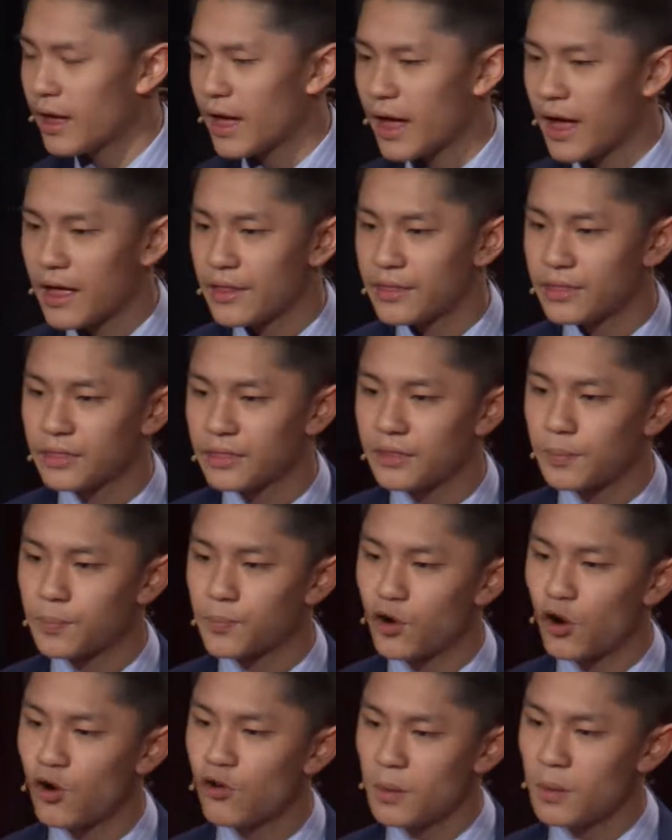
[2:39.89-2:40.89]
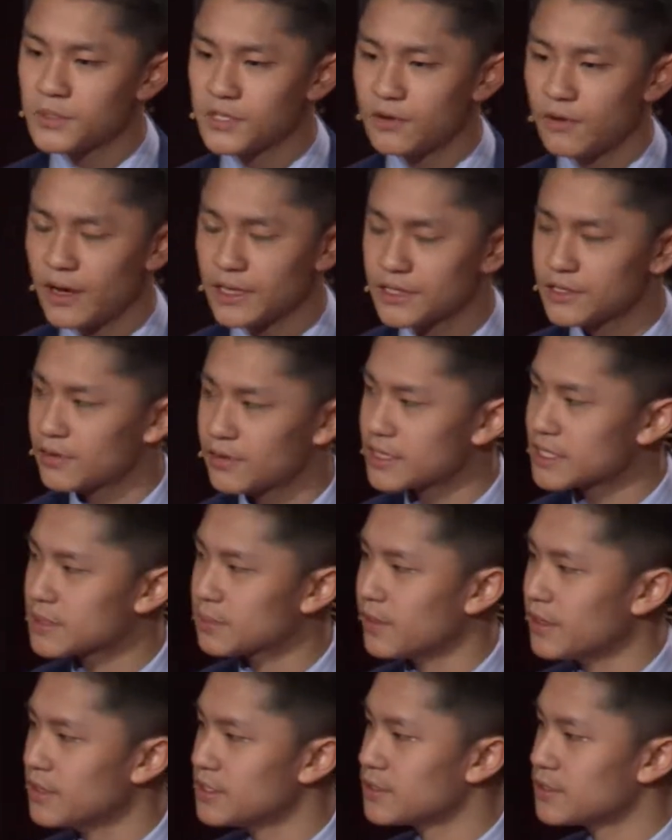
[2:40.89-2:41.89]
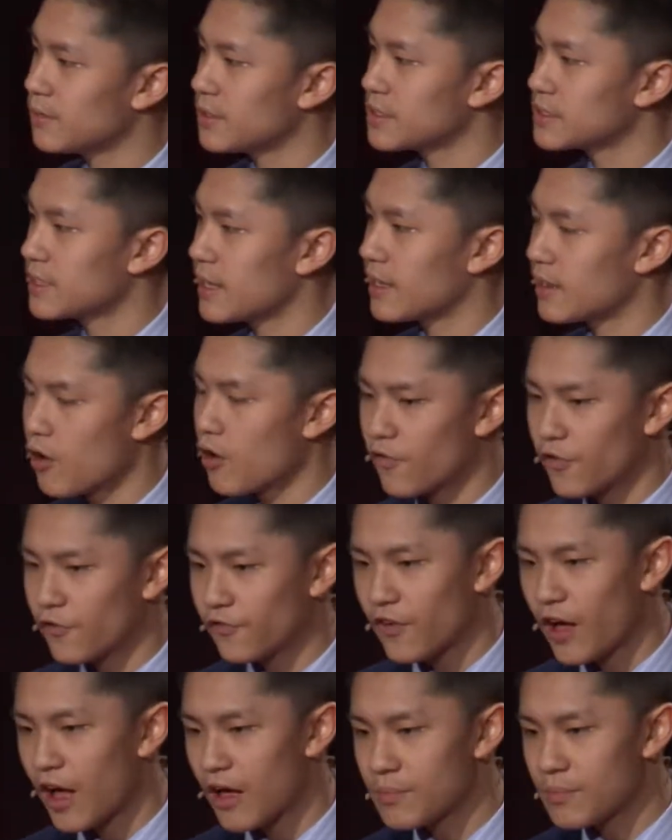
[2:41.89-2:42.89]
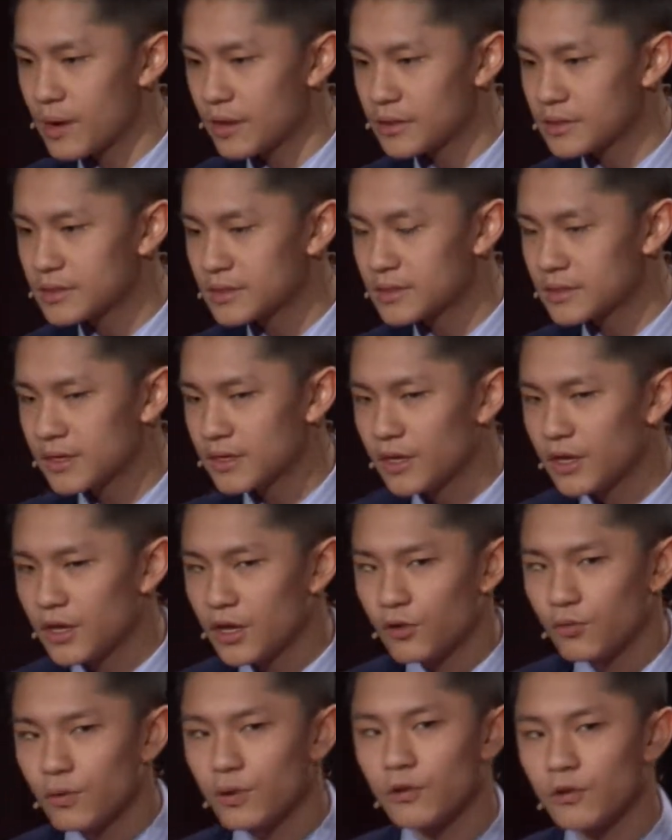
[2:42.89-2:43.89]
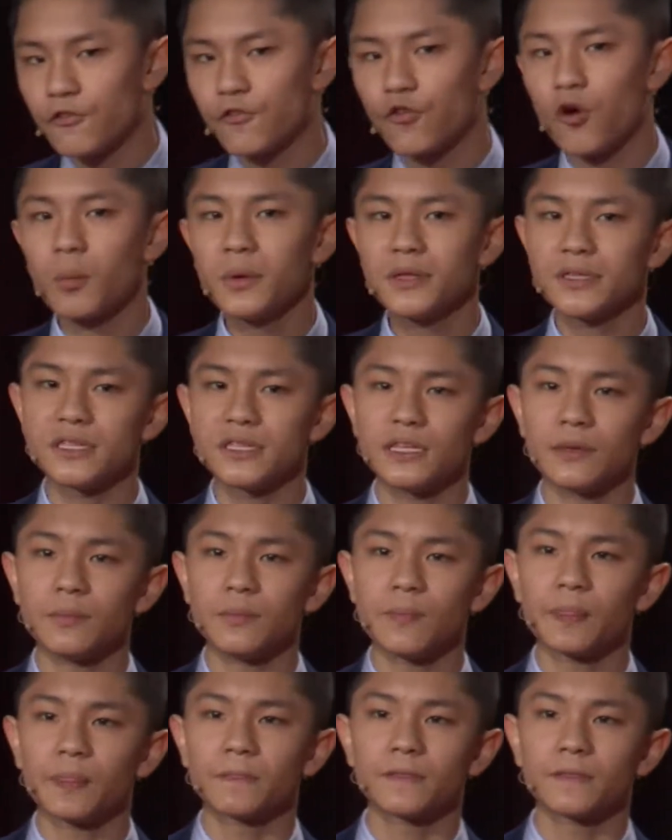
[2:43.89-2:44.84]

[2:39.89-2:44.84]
And the program director explained to us that over 5 months, we would form a team,